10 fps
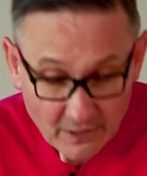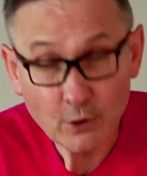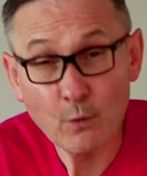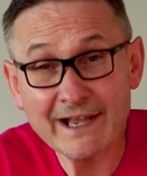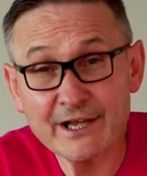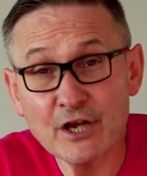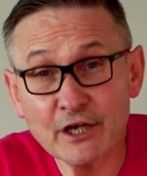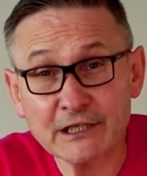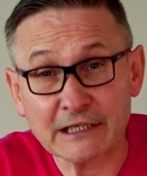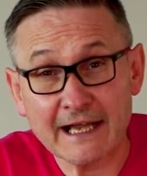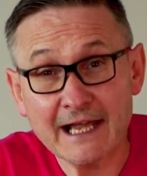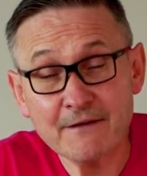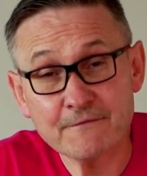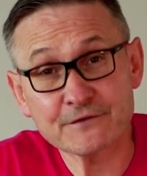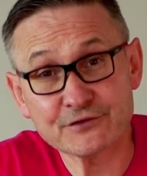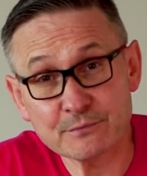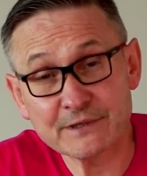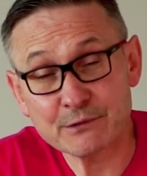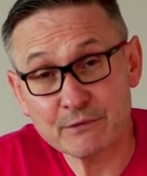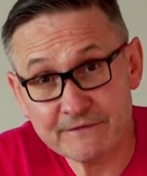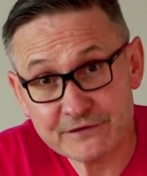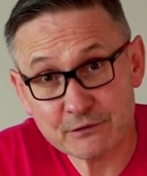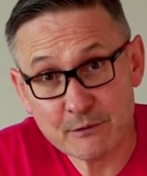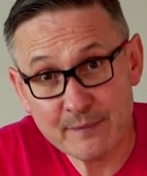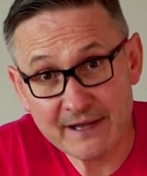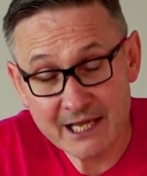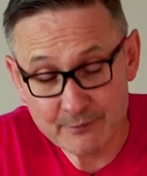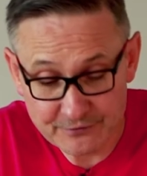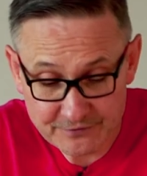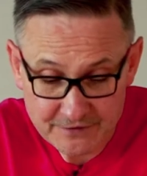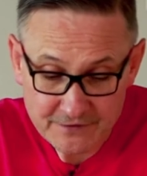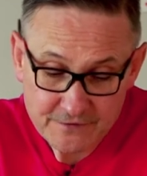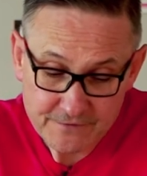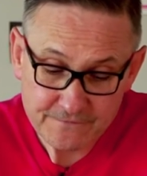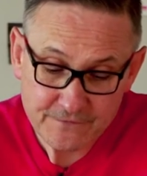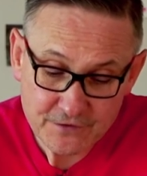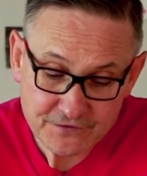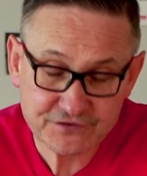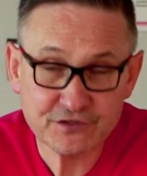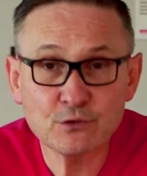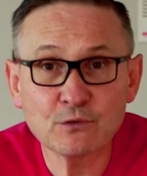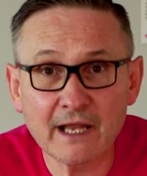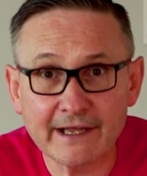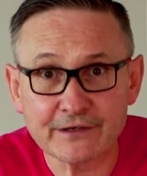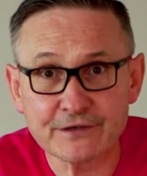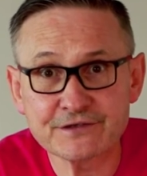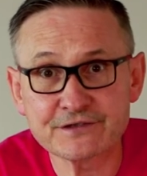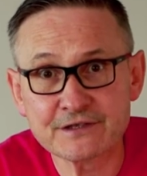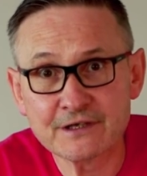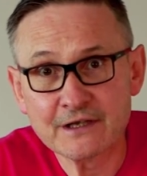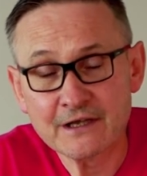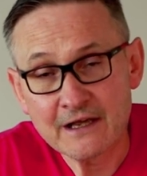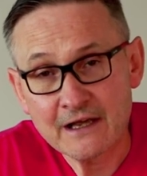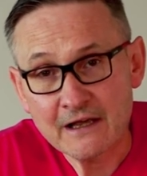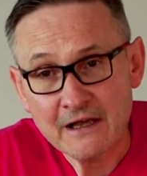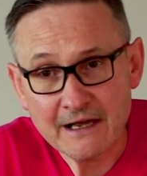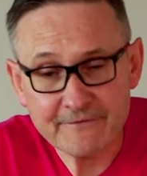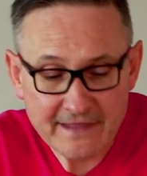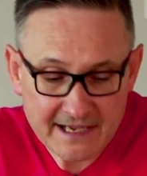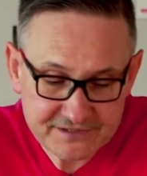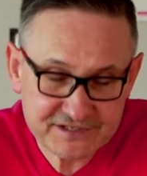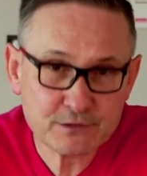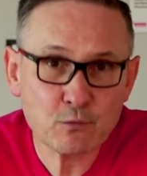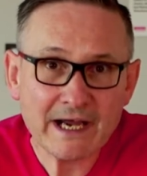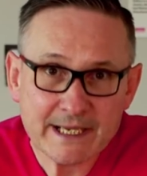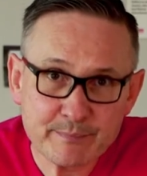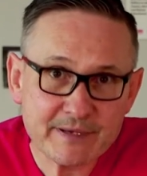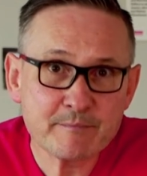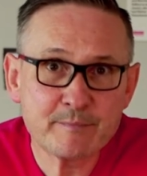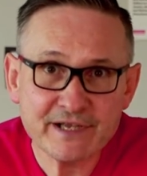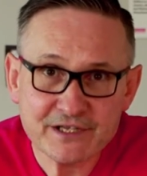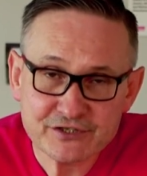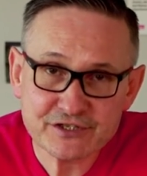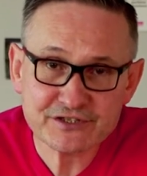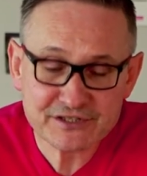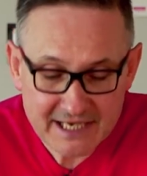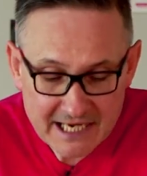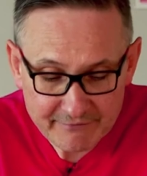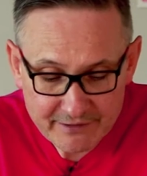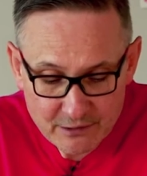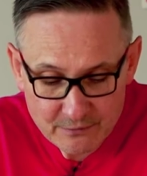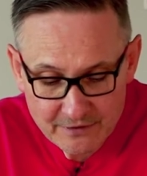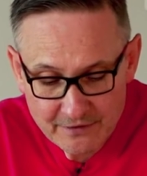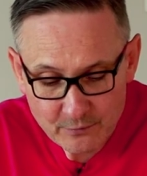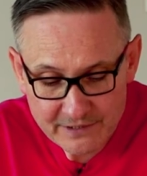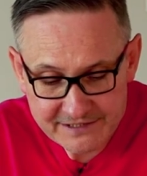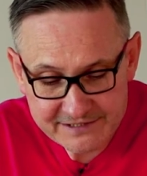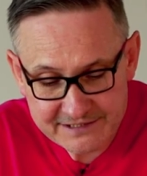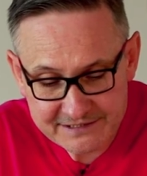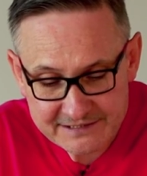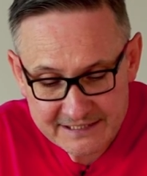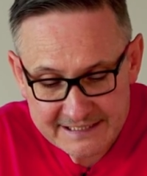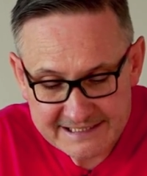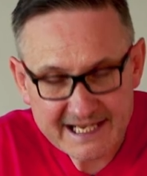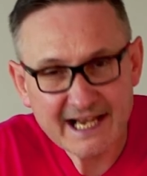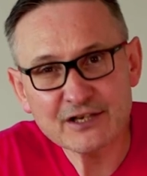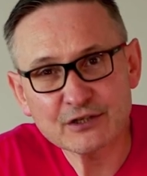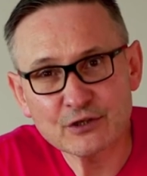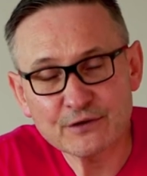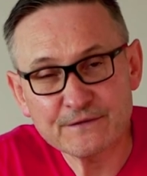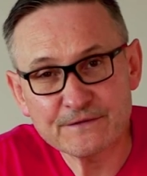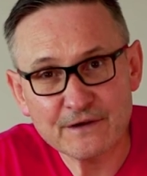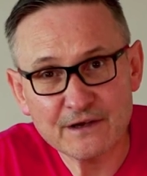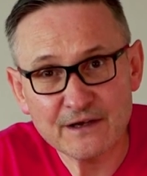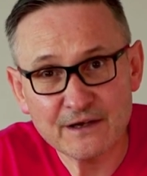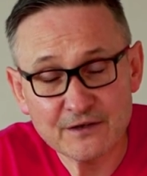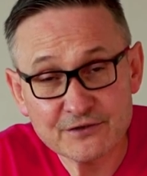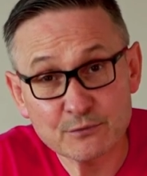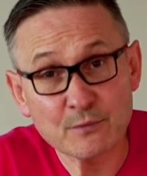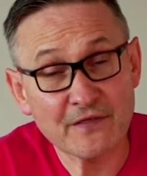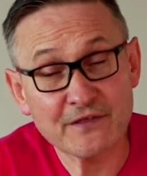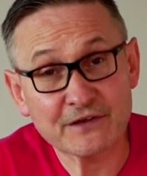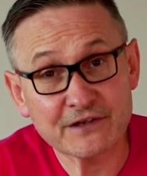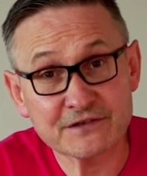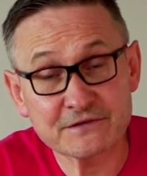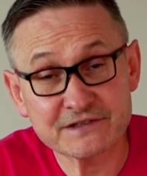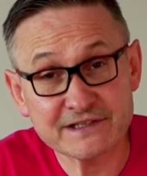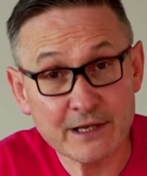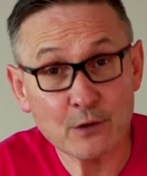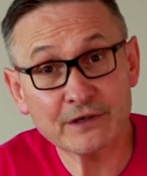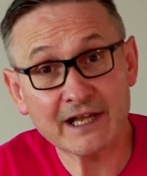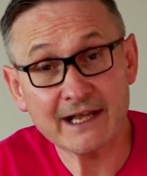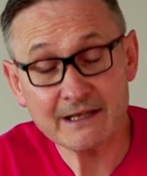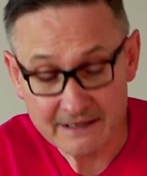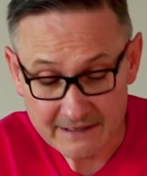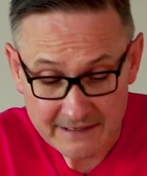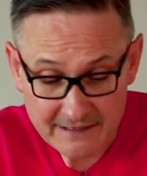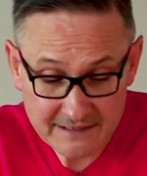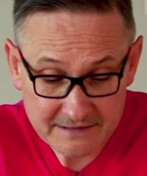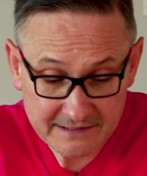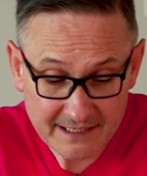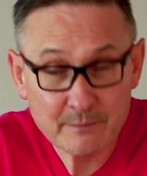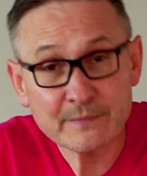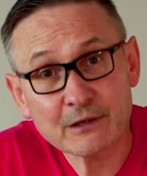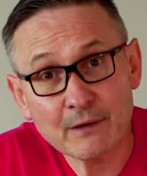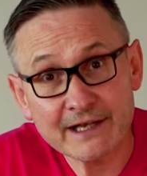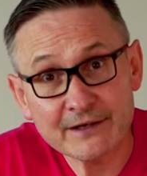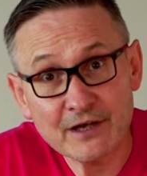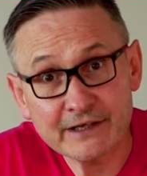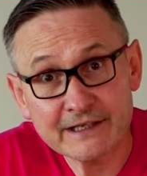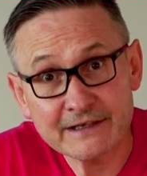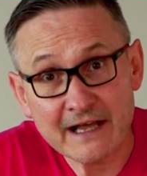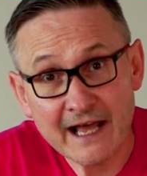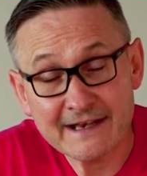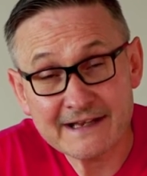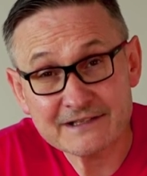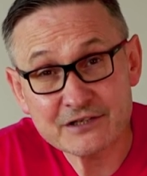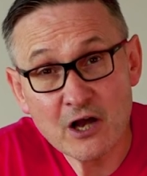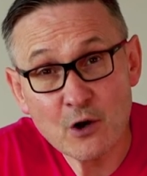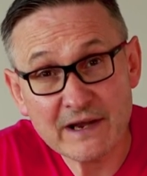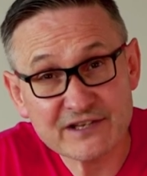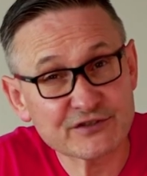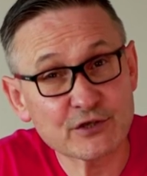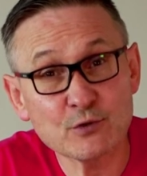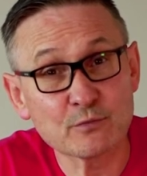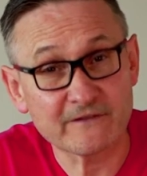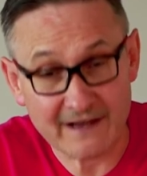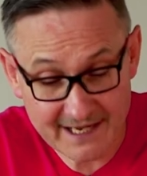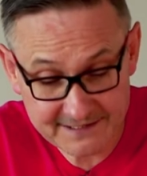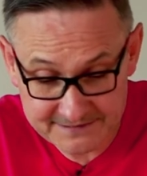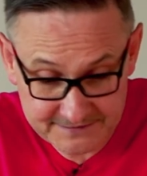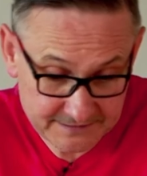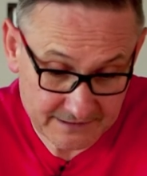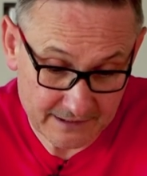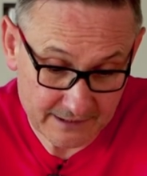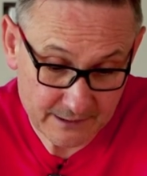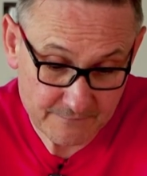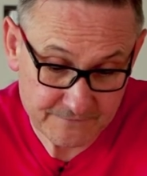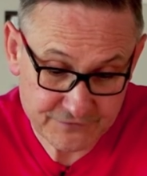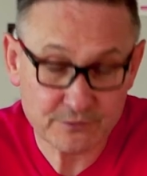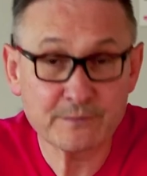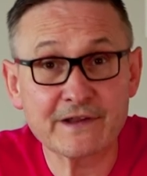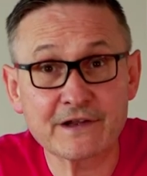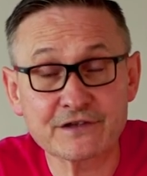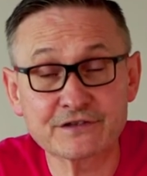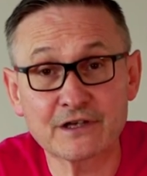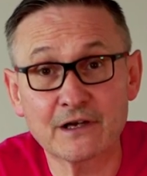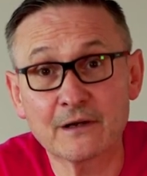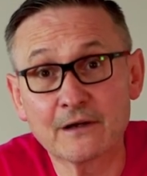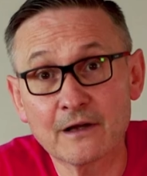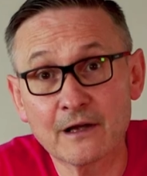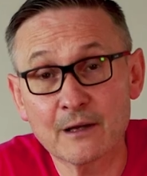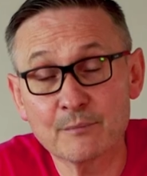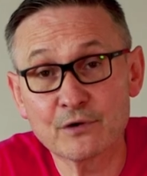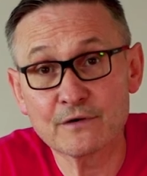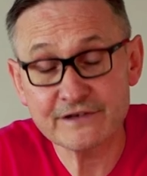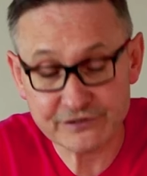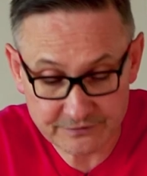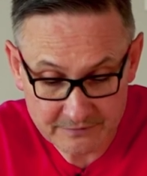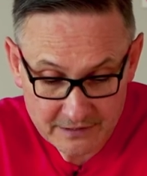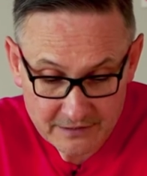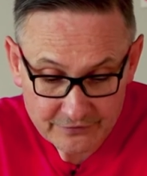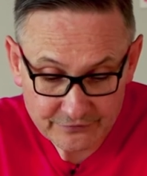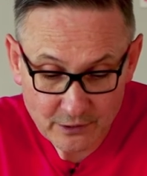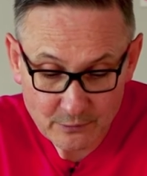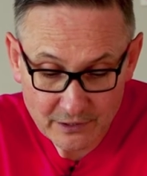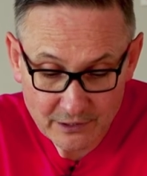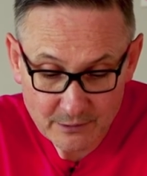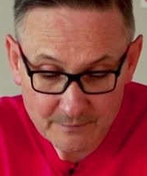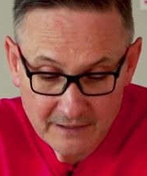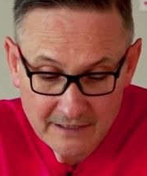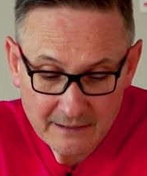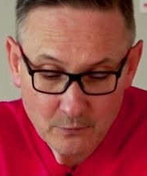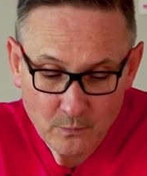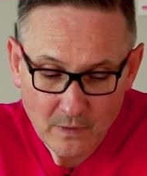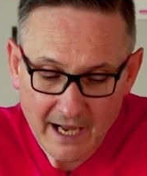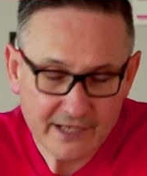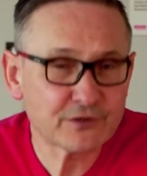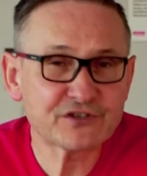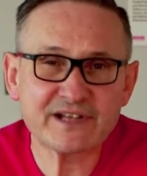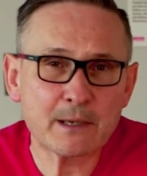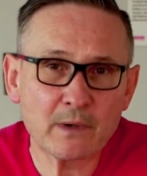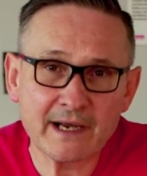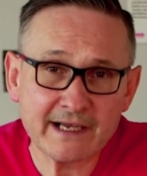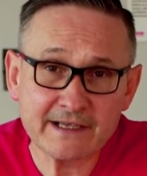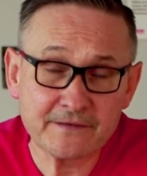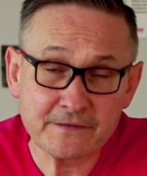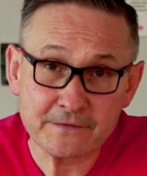Quite annoyingly, for somebody with visual impairment, the first two layers have that swiping picture scenario, which is it's kind of good for someone that can see okay. It can be quite annoying, and it's always too fast for somebody that's got poor vision. So I understand why